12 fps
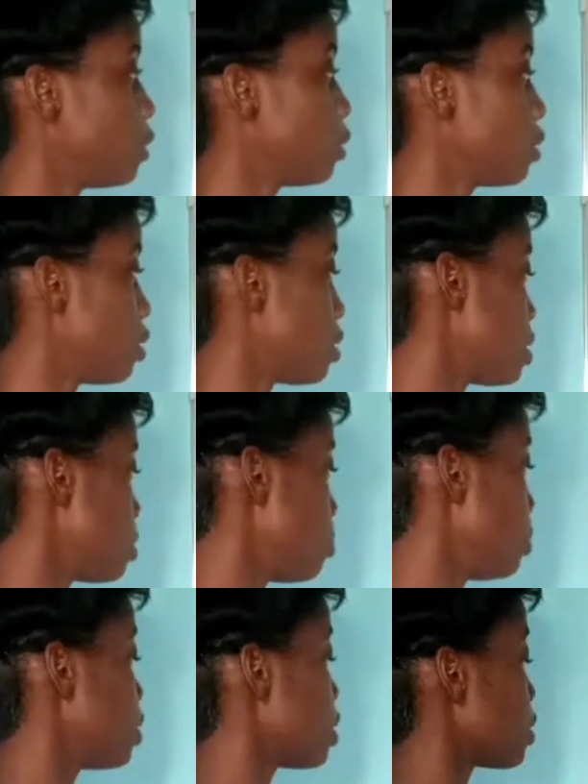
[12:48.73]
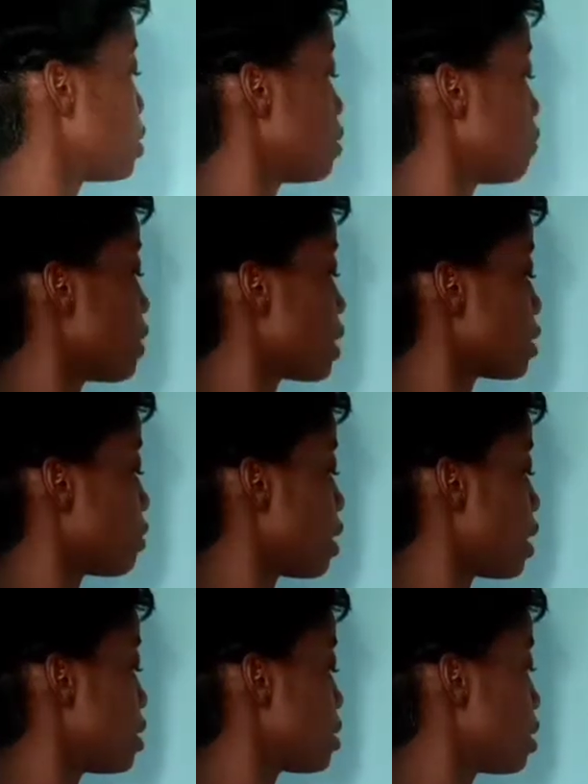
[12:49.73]
look, you're simply just going to
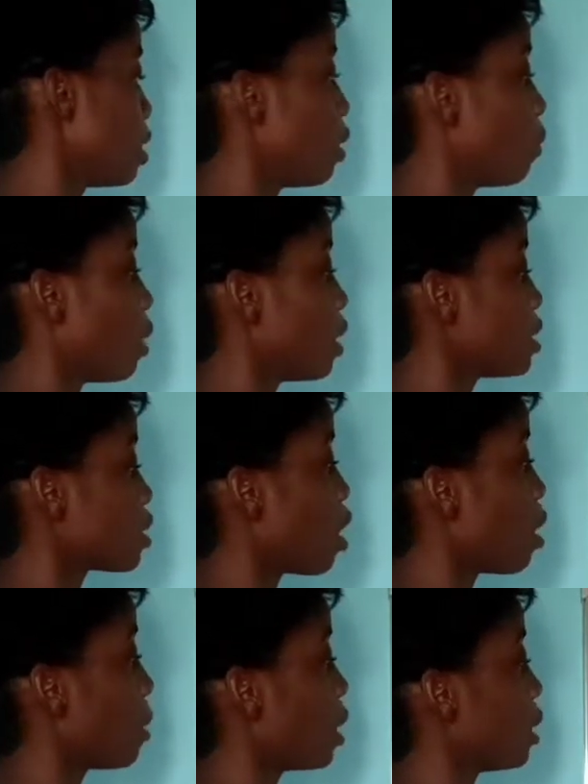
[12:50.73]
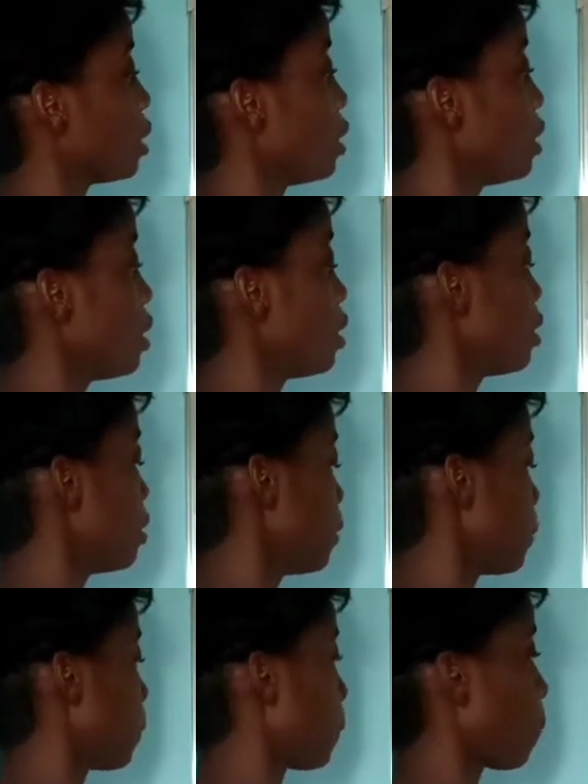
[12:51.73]
factorize what is common here
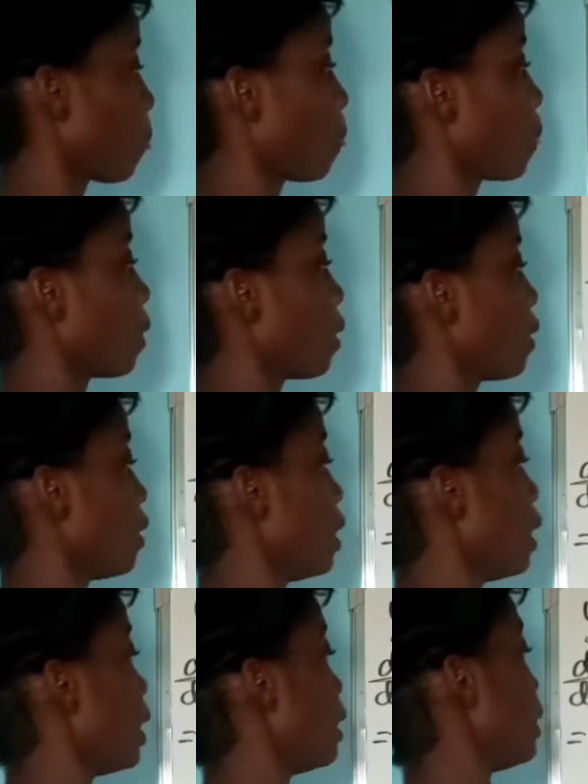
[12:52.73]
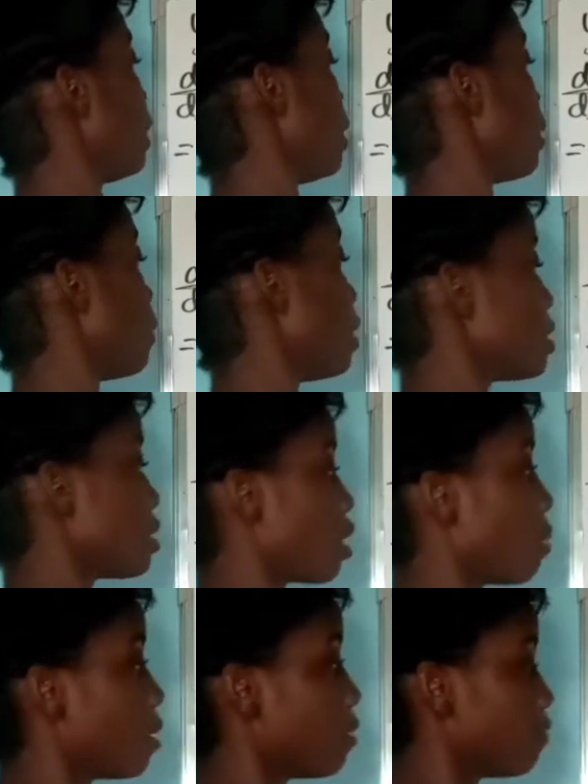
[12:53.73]
and here. What is the
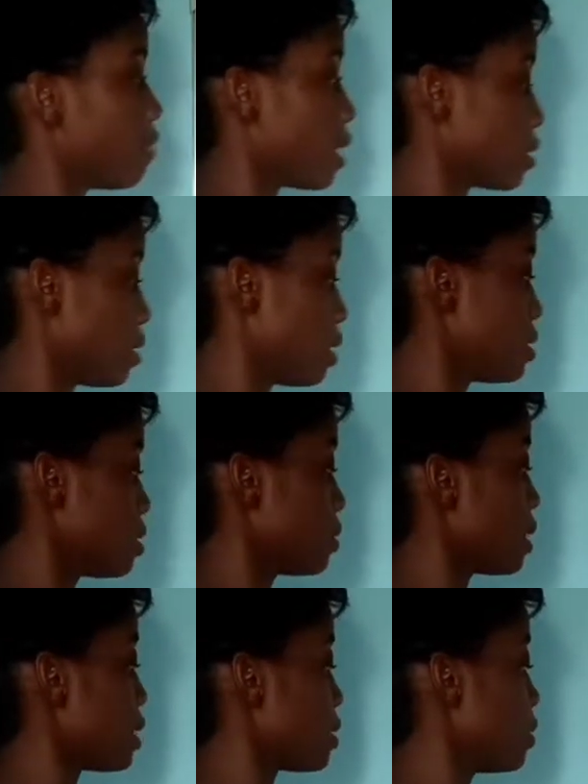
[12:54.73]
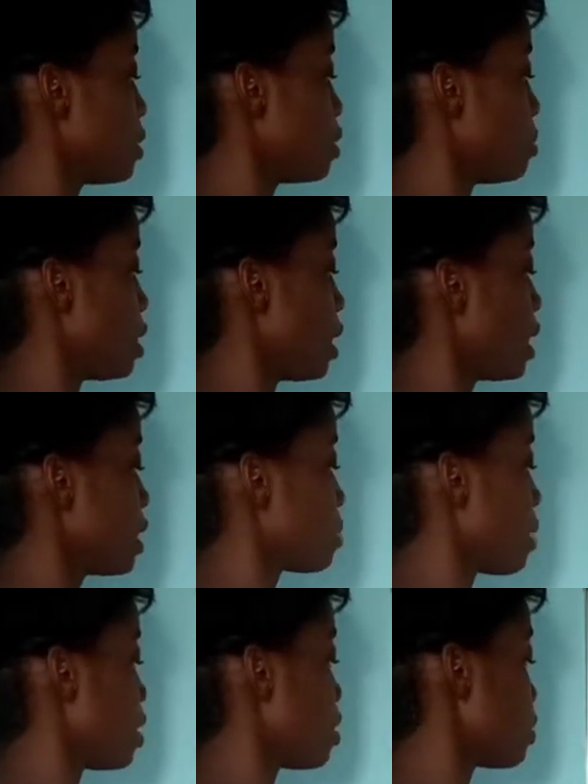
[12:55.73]
common factor? And so that's going to be x
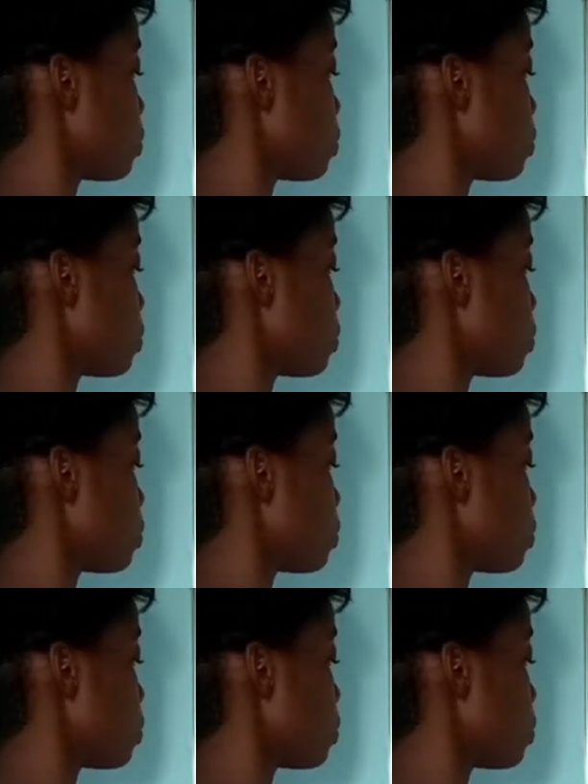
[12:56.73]
minus